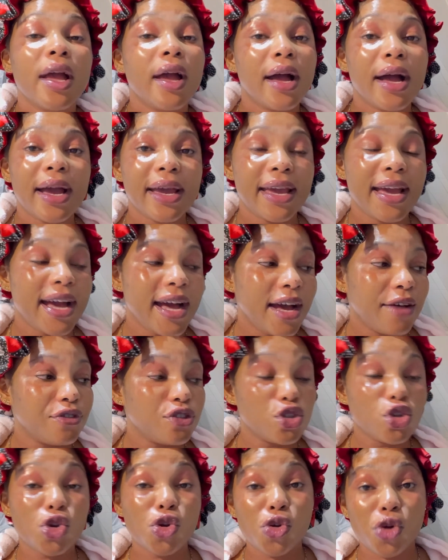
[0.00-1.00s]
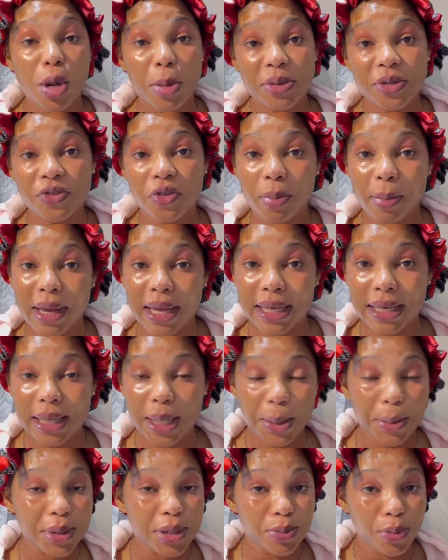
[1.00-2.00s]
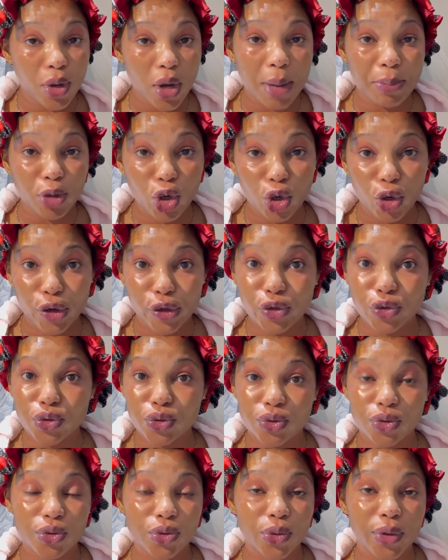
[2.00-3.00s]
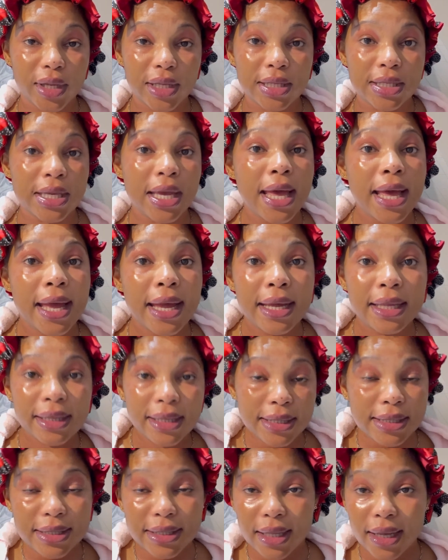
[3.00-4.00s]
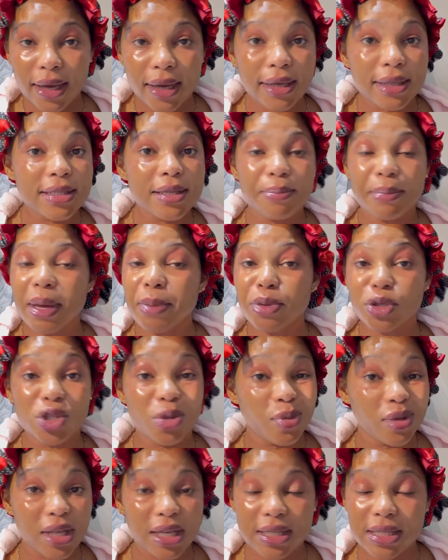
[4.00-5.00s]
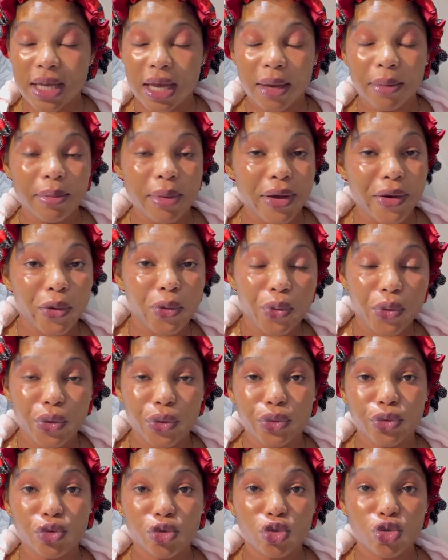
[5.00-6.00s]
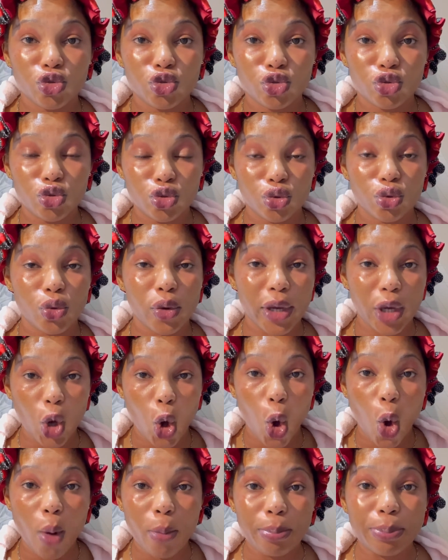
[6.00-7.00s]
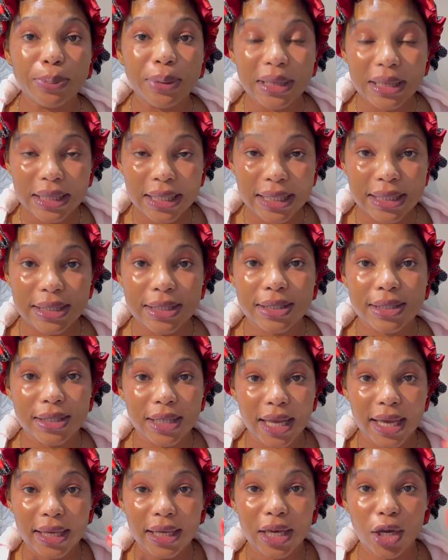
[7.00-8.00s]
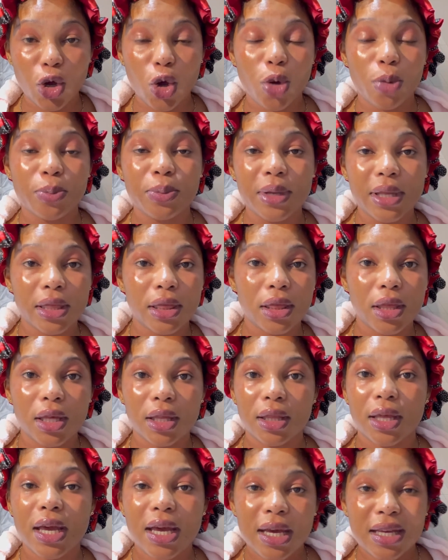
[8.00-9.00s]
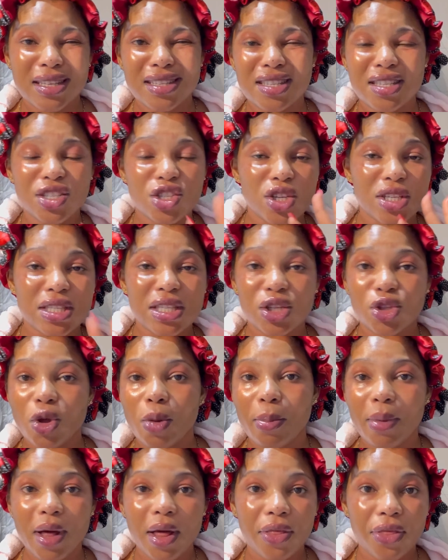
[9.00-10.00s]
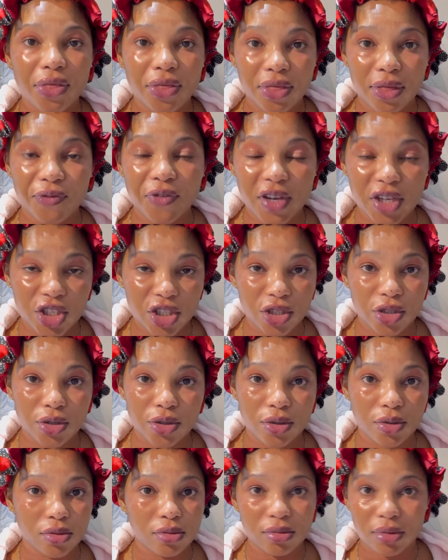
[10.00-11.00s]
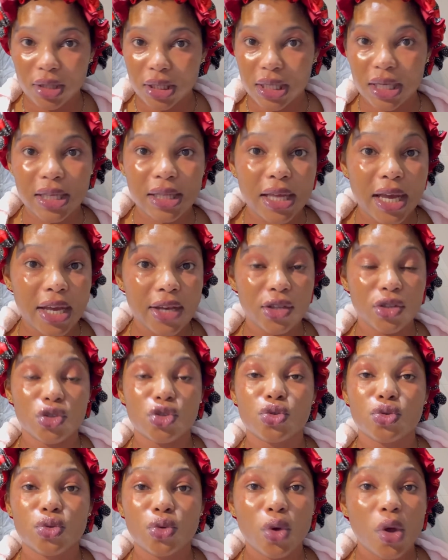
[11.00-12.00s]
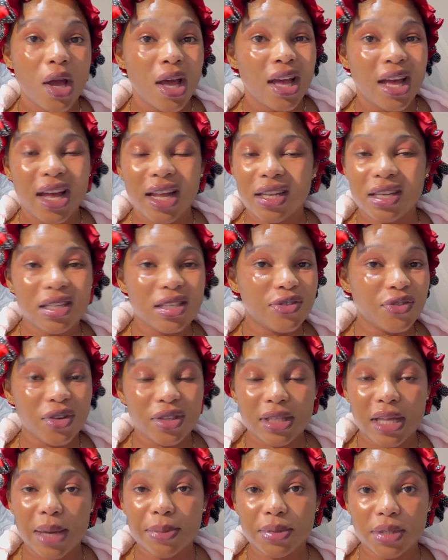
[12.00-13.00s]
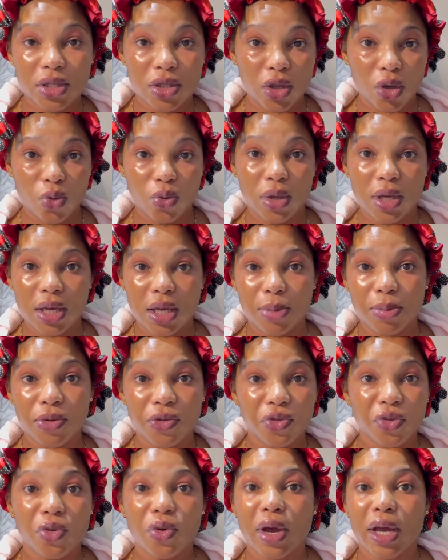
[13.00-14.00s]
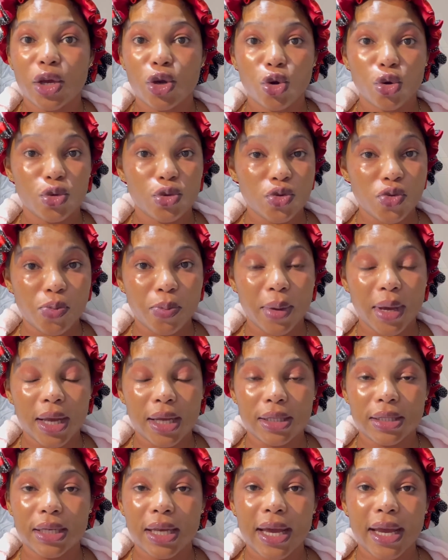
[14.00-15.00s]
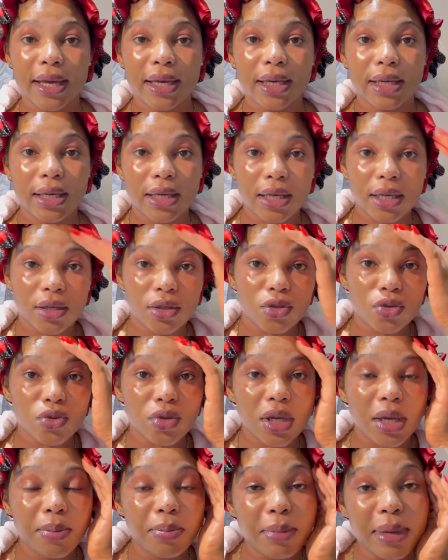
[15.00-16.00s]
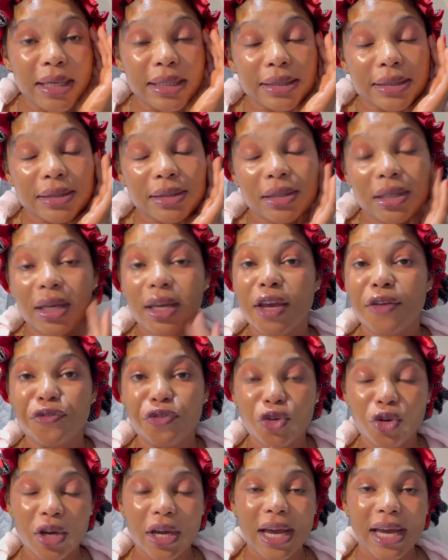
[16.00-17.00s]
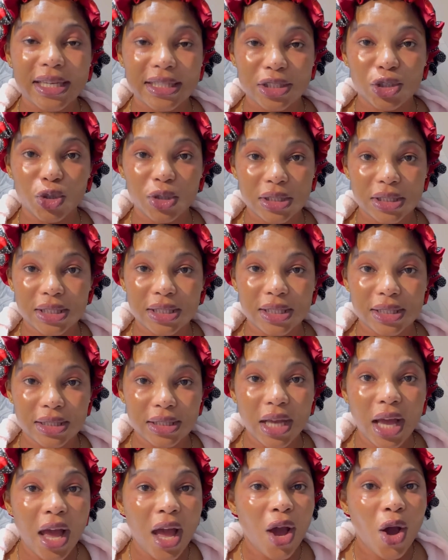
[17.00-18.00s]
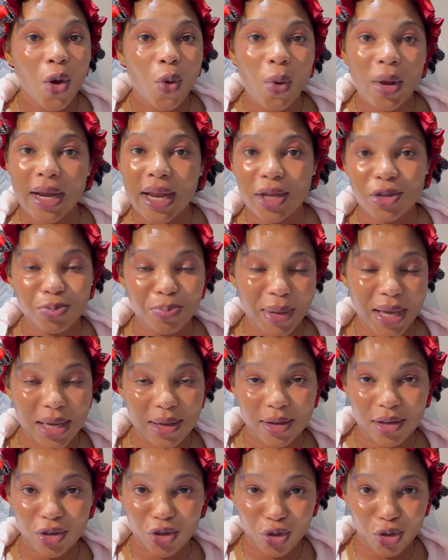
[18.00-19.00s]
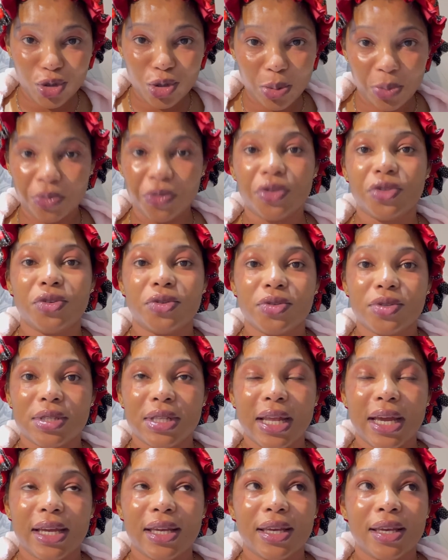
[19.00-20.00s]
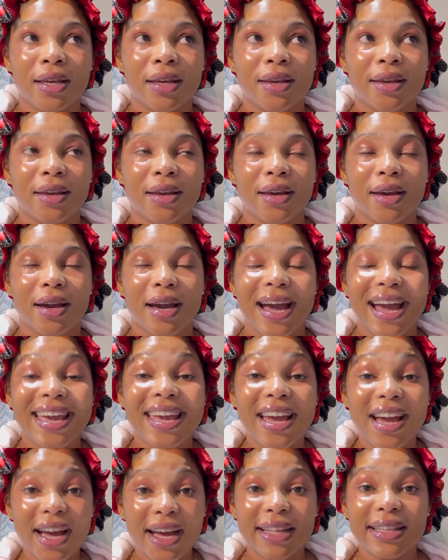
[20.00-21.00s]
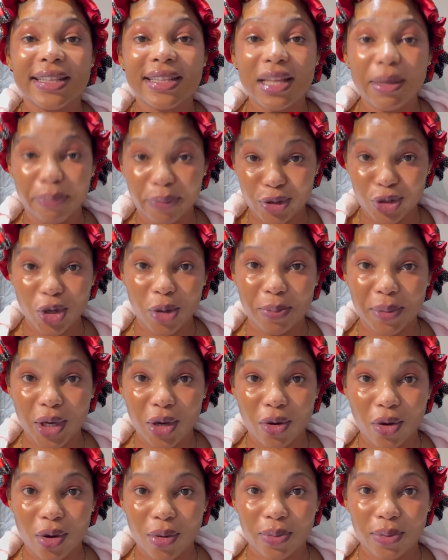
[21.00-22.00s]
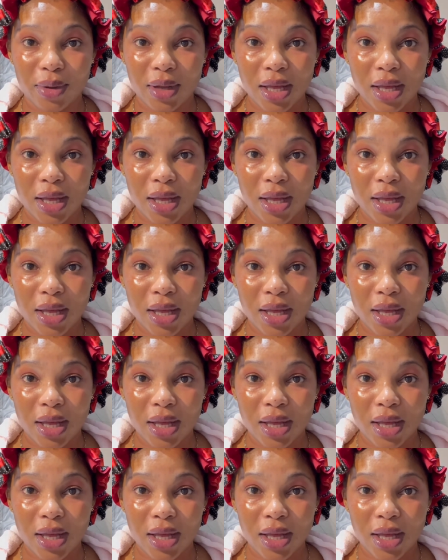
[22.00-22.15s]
I have scrubs for my lips, but I'm going to do it this night. Maybe some other time I will do a complete, like a complete thing. This is just the normal facial thing I do at least 4 times in a week before I go to bed, like to keep my. If you guys notice, when I make YouTube videos, like I hardly put on makeup.